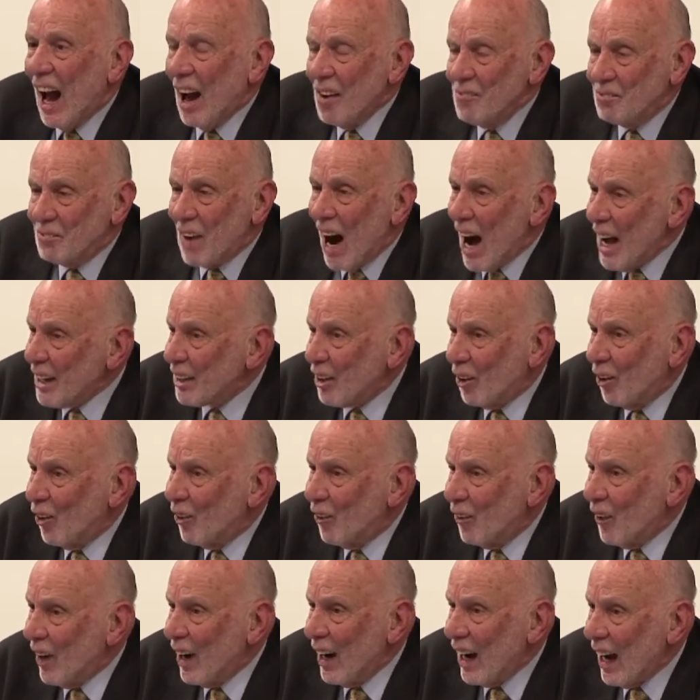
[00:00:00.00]

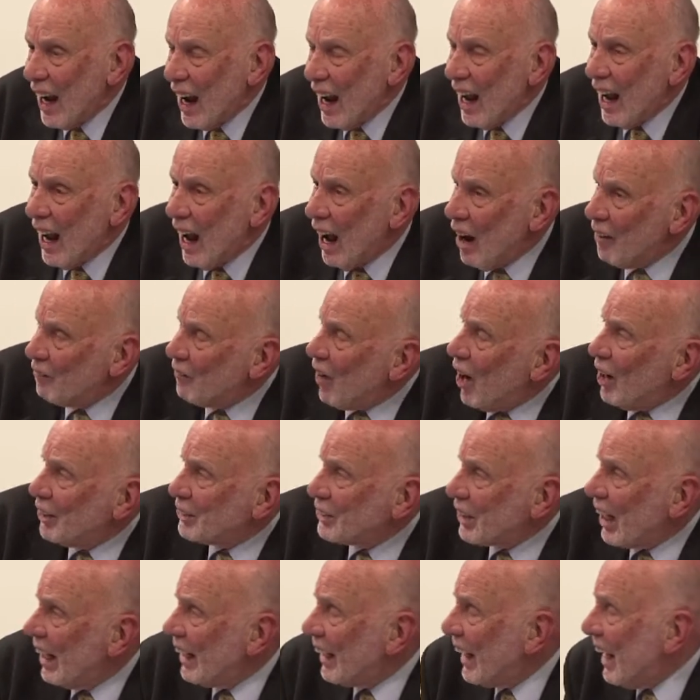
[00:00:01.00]
Michael
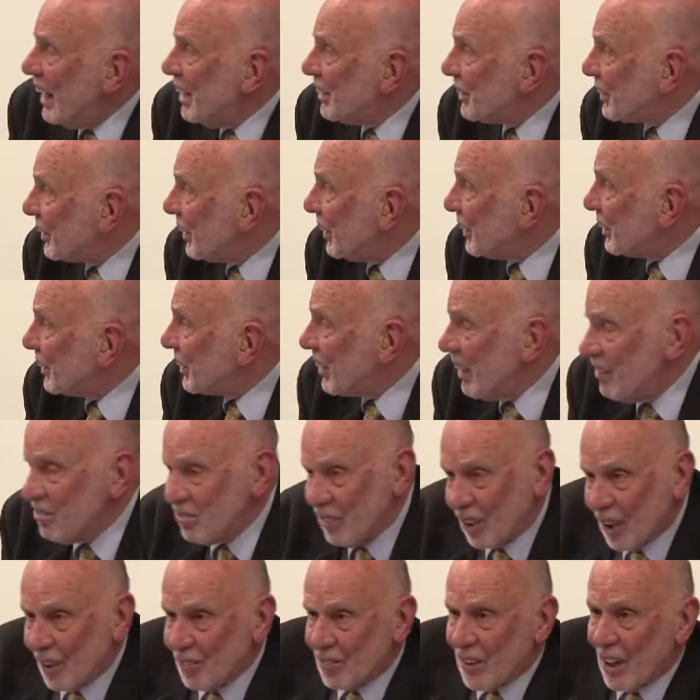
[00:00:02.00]
was a guest at
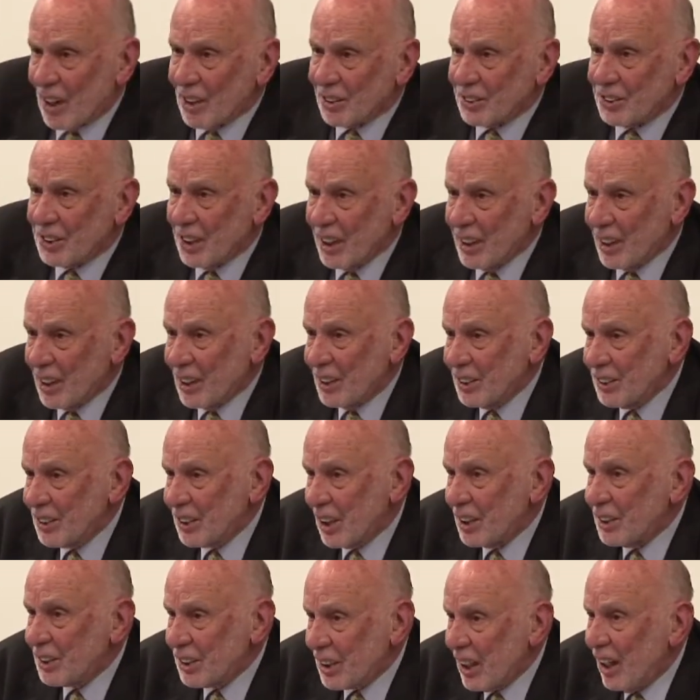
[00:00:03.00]
several of those dinners
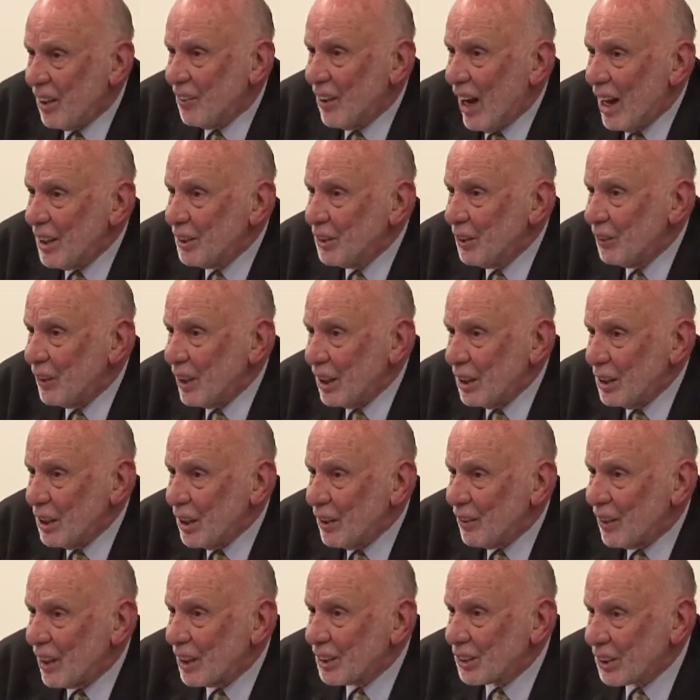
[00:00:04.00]
and so had to
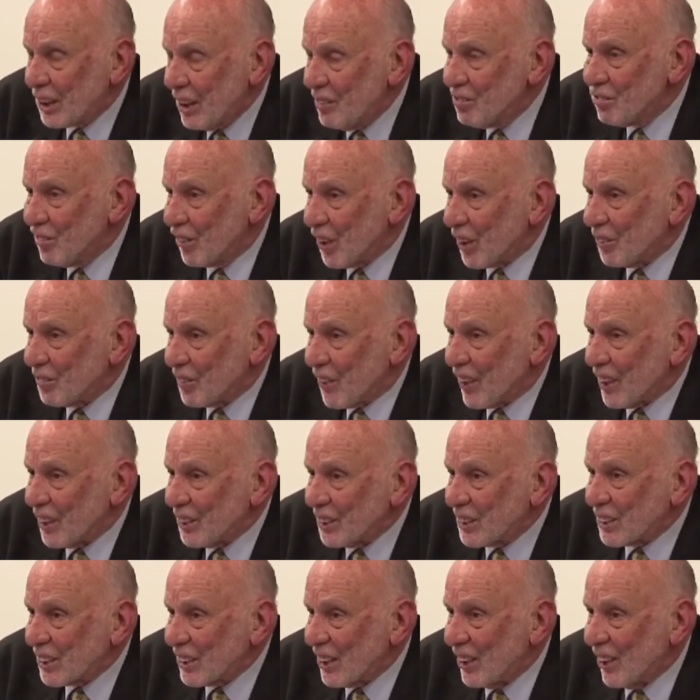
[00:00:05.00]
endure several of
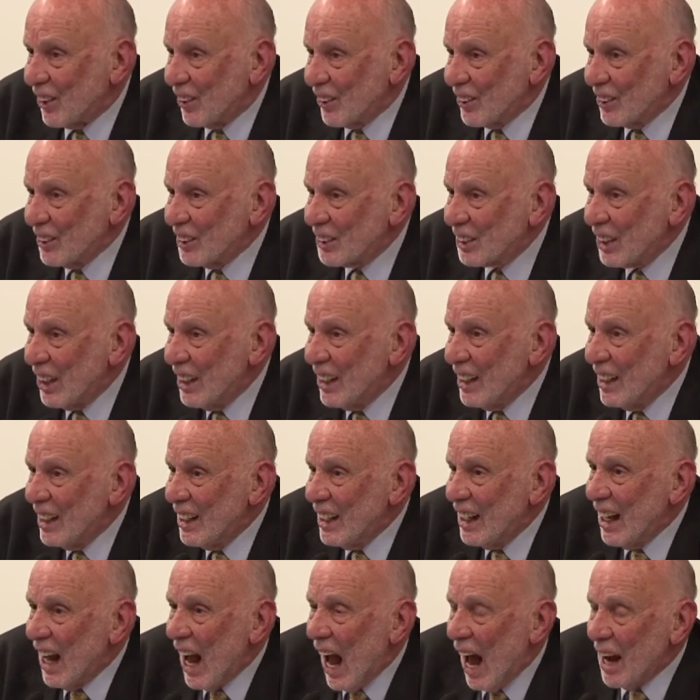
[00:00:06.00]
those songs,
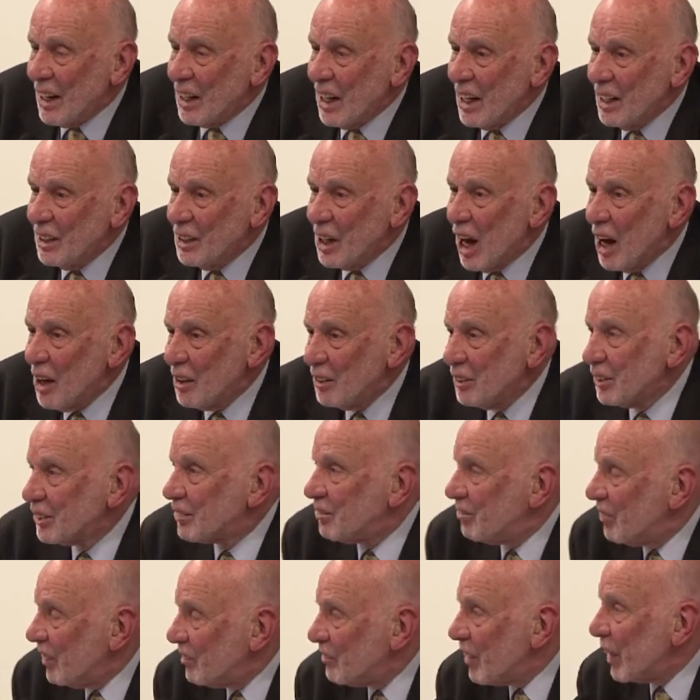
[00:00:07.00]
and he knows
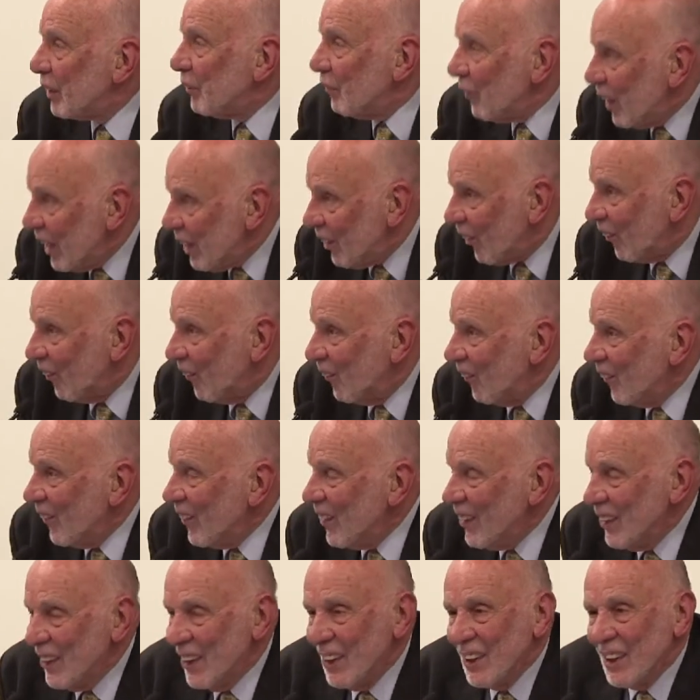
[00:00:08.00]
very well
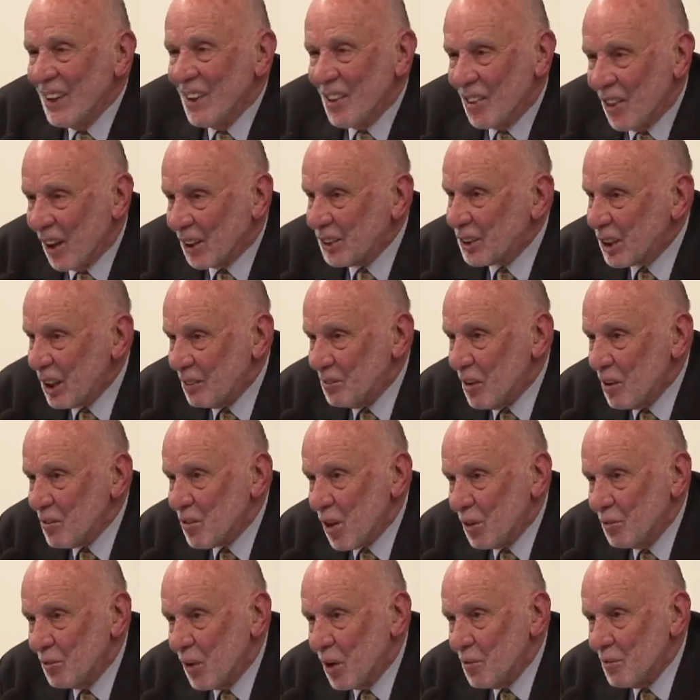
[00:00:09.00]
that some of
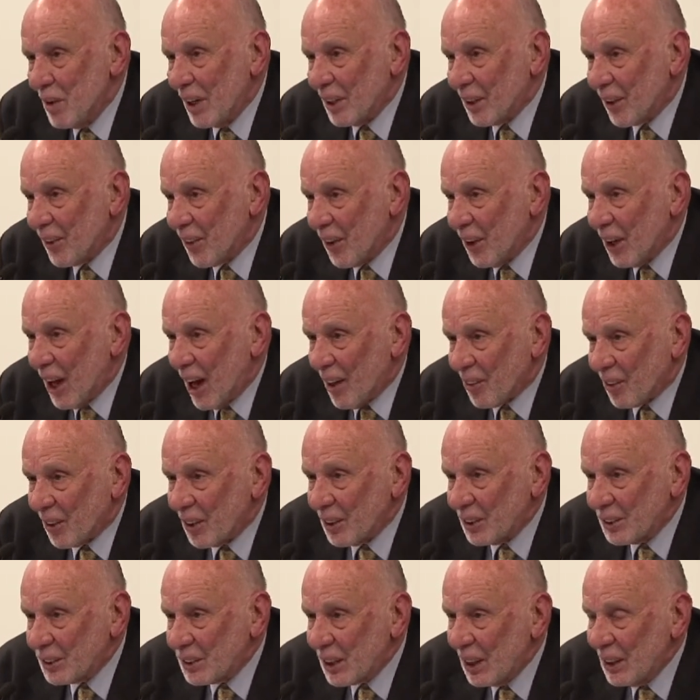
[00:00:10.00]
them were better than
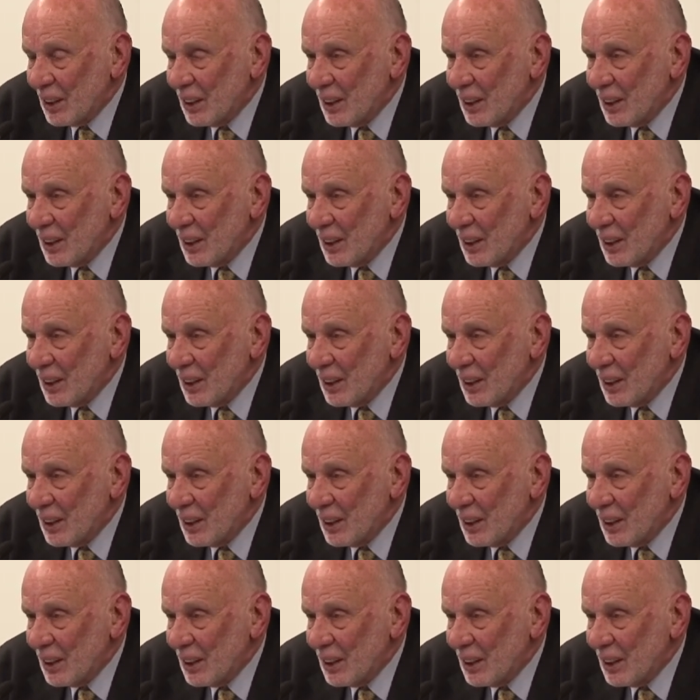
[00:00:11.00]
others.